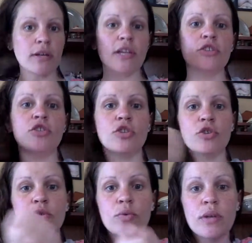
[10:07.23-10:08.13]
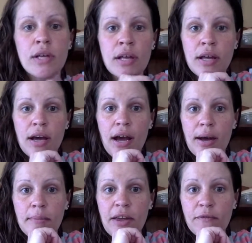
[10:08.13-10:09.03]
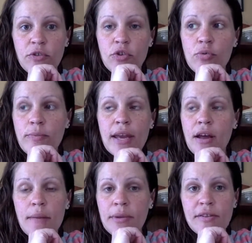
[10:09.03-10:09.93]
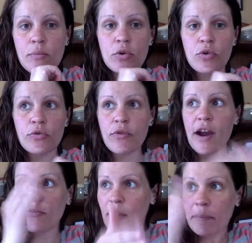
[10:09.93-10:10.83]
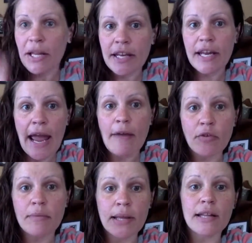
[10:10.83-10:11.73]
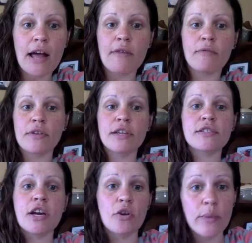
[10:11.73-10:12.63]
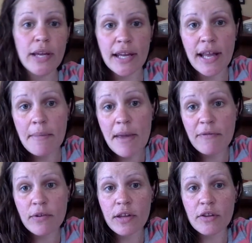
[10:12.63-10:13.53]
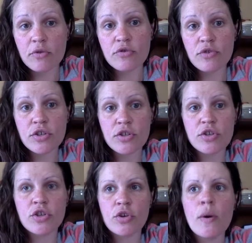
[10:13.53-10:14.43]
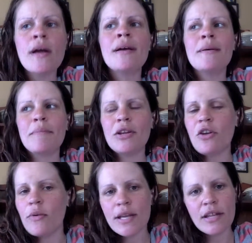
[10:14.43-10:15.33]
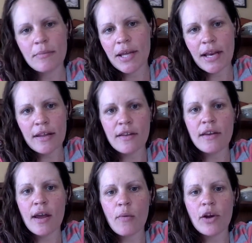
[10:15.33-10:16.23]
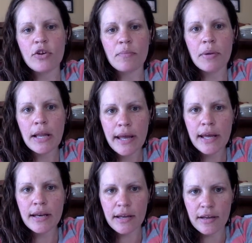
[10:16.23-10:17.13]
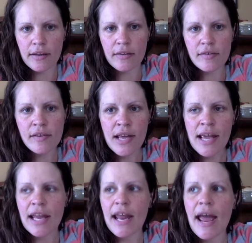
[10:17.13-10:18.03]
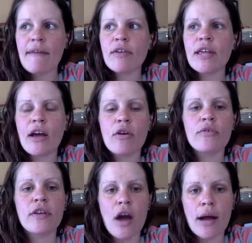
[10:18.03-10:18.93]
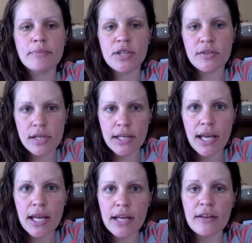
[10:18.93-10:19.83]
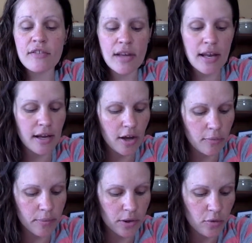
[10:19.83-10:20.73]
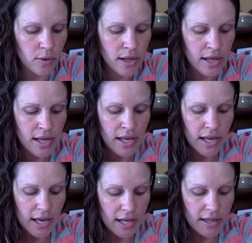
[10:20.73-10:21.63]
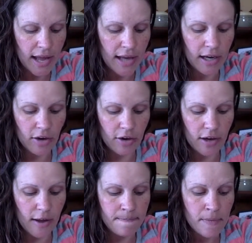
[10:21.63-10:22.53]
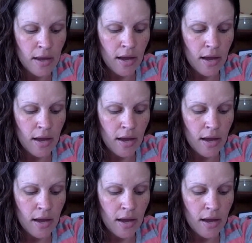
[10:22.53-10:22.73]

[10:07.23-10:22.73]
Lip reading: need to, if you may not be someone who thrives by planning every meal out for the entire week, and that may feel like restriction to you, but knowing at the beginning of the day what your plan is and having healthy options on hand is going to help you in that area.